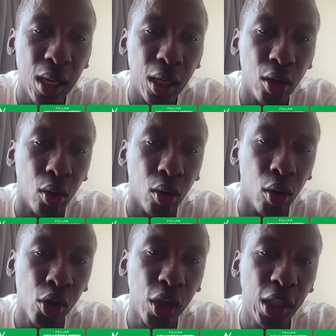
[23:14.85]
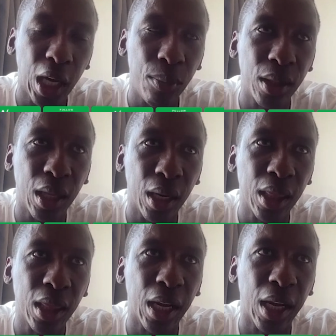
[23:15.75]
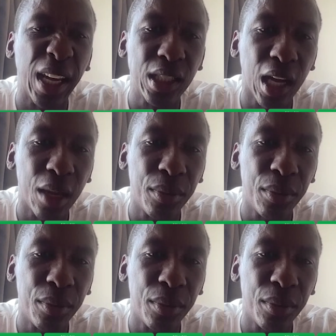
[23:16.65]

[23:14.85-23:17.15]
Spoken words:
You know, also it came at the right time